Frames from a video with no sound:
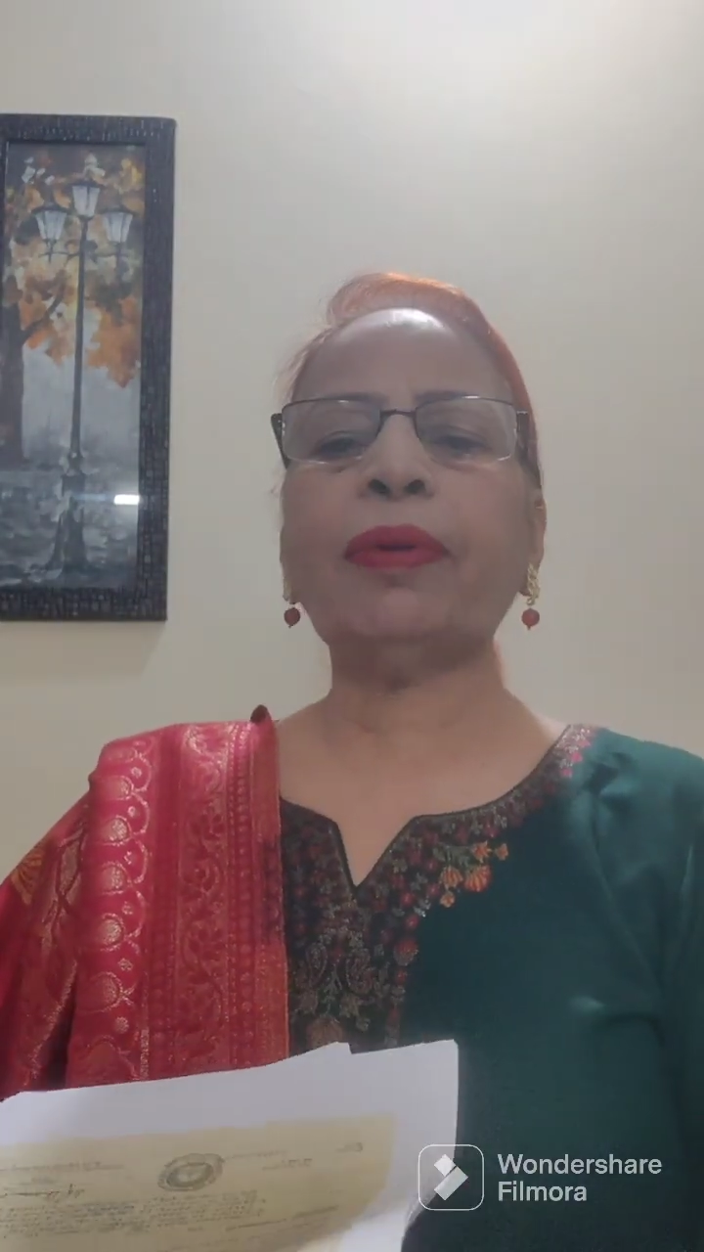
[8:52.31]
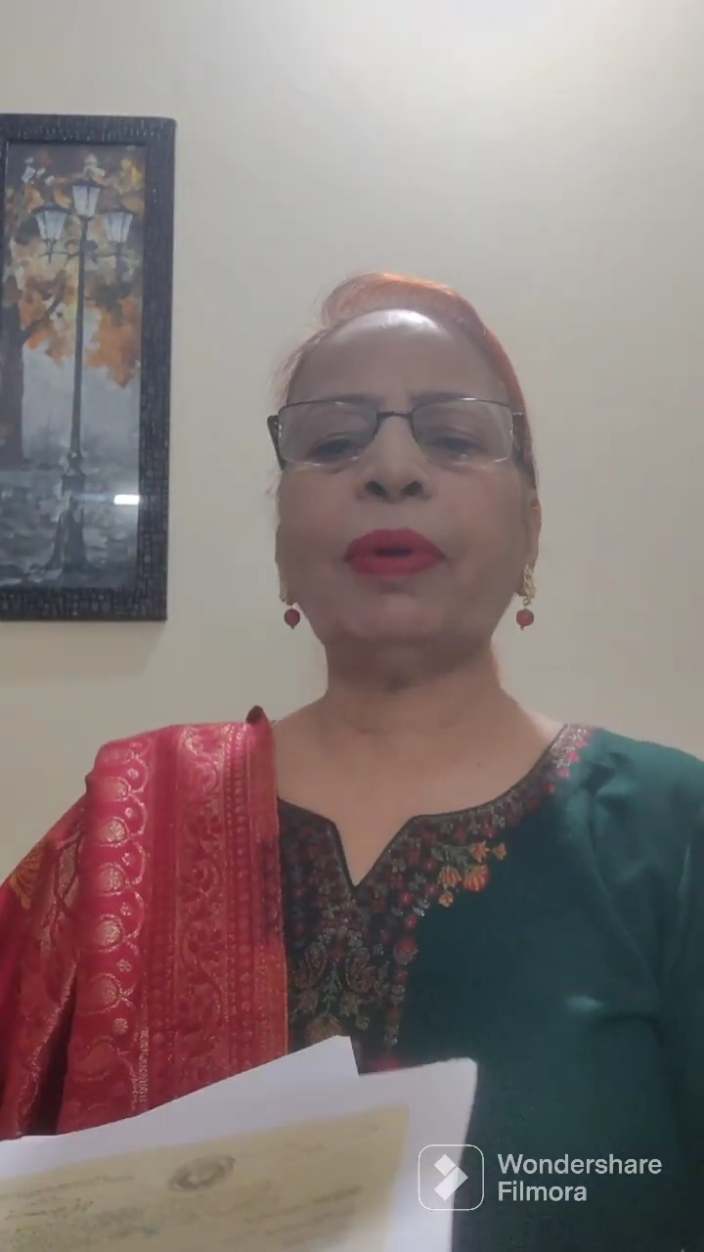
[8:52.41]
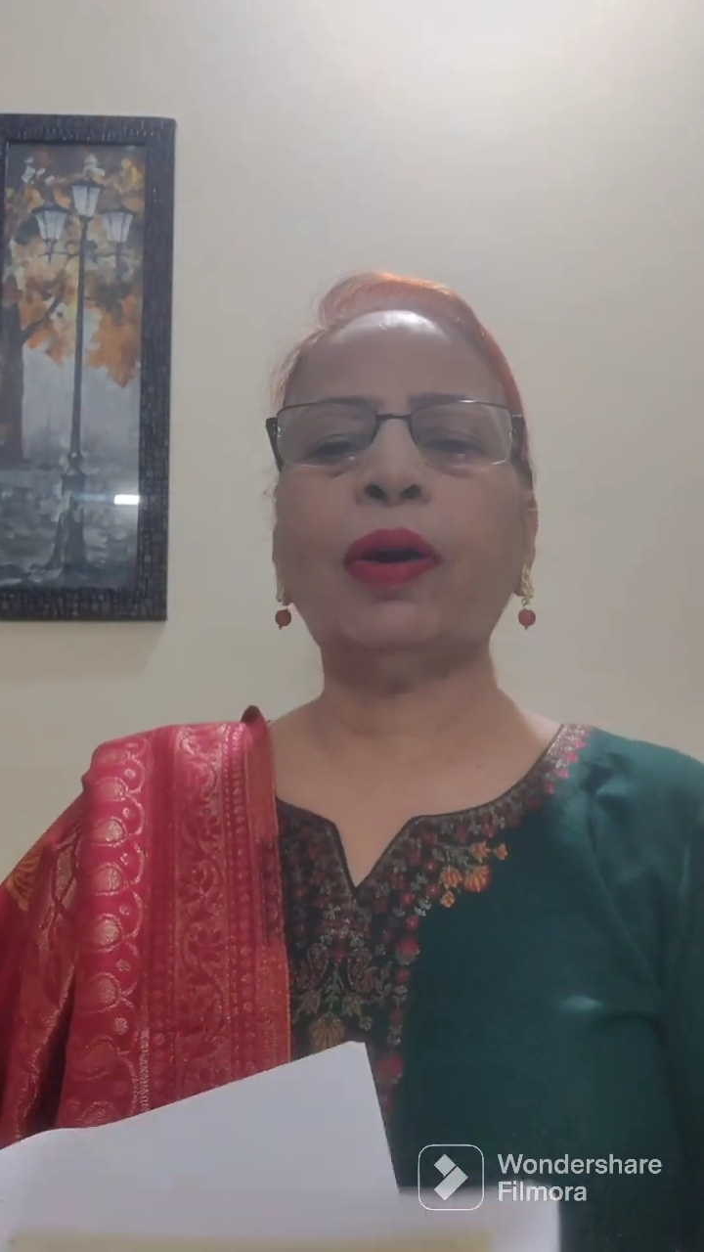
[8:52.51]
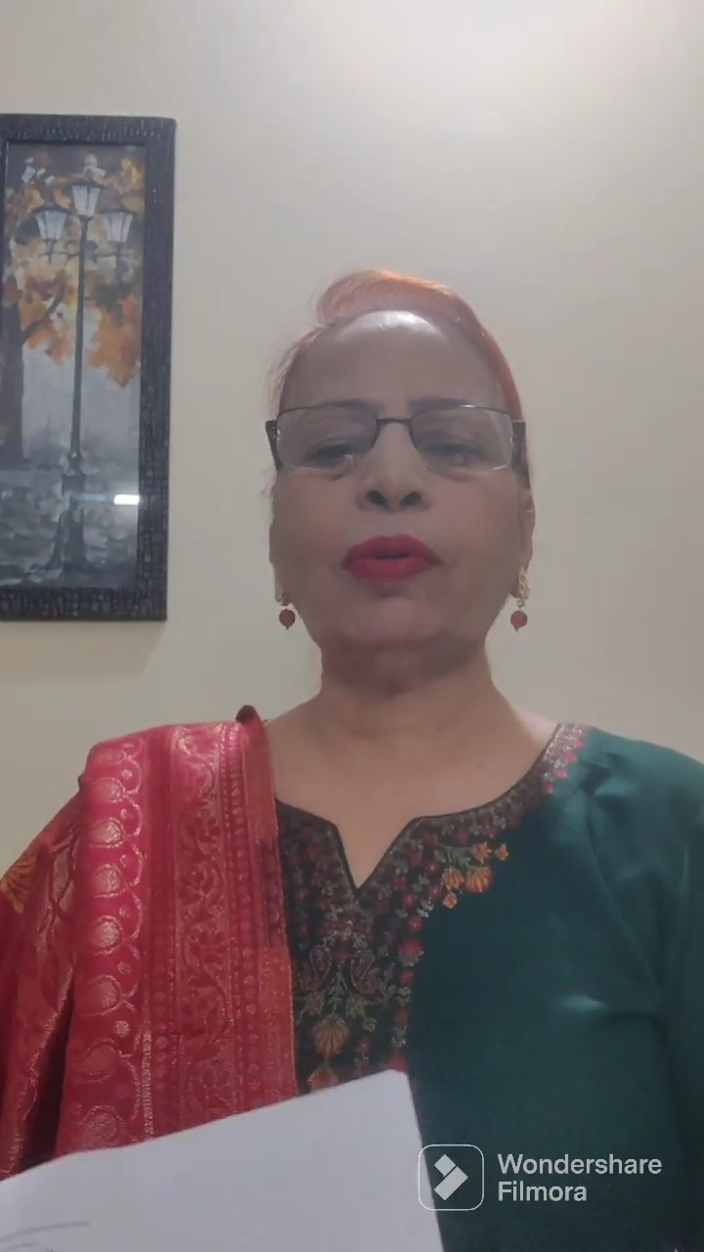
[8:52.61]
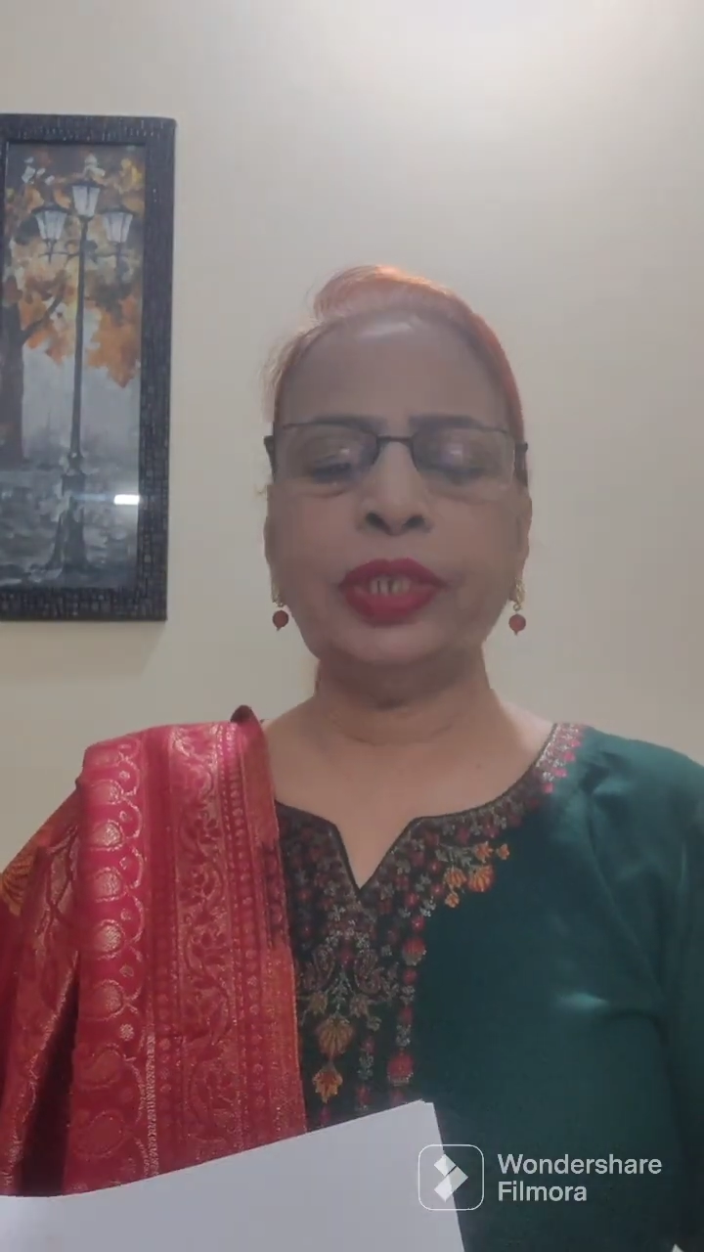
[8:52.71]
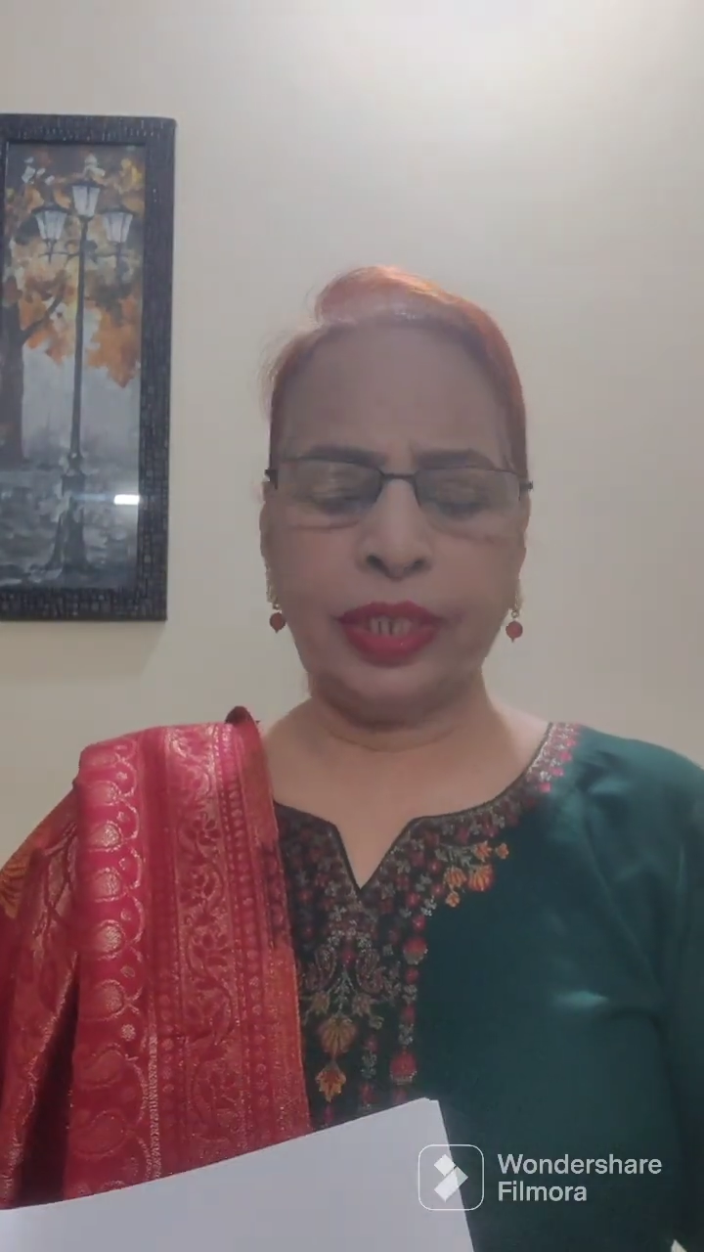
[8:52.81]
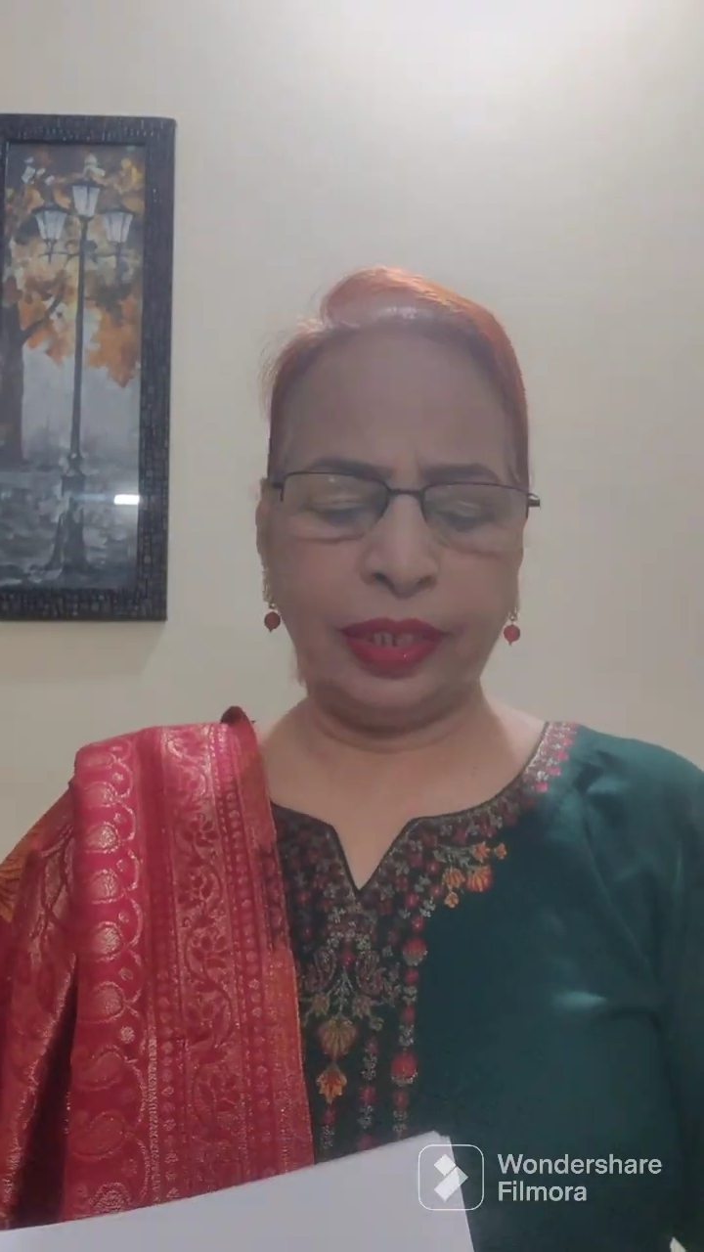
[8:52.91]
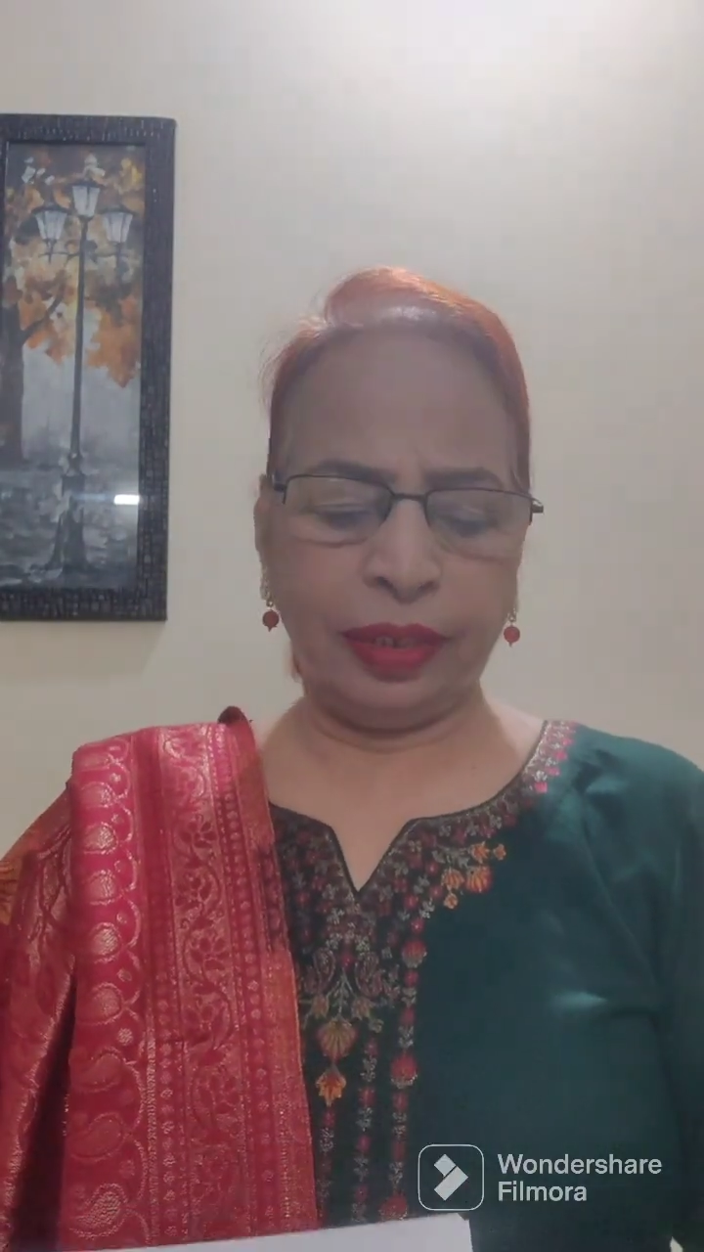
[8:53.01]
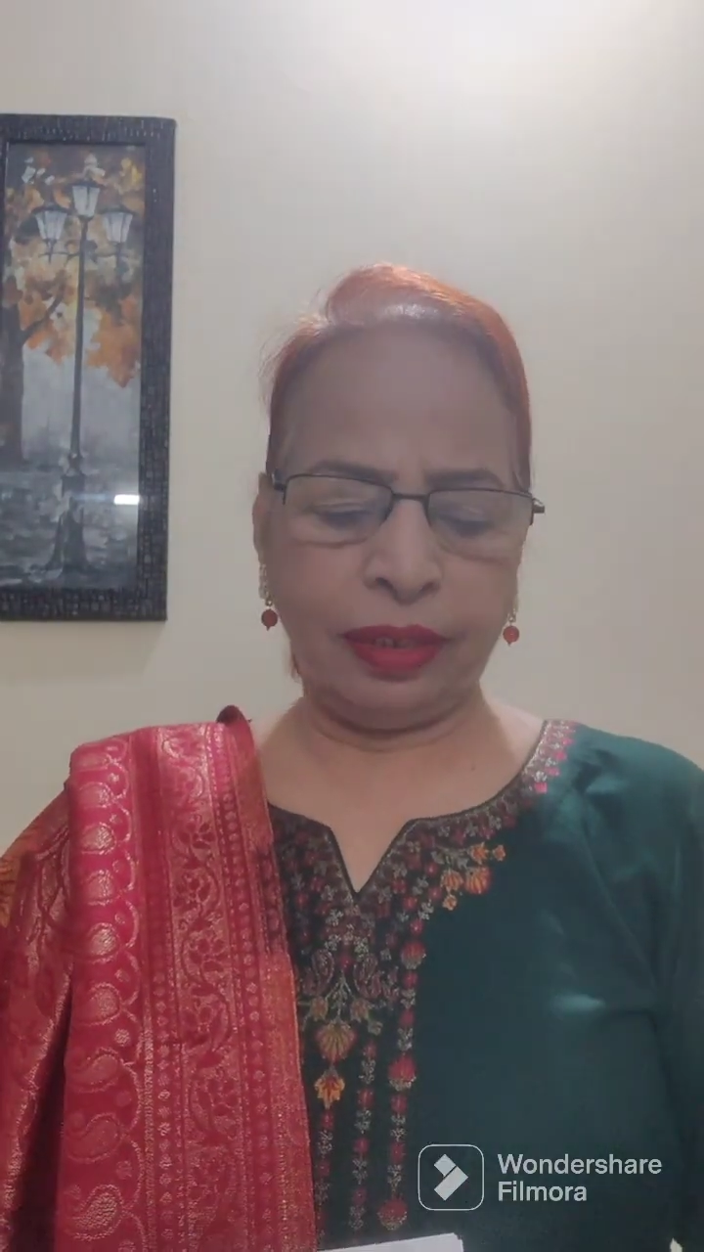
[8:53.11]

about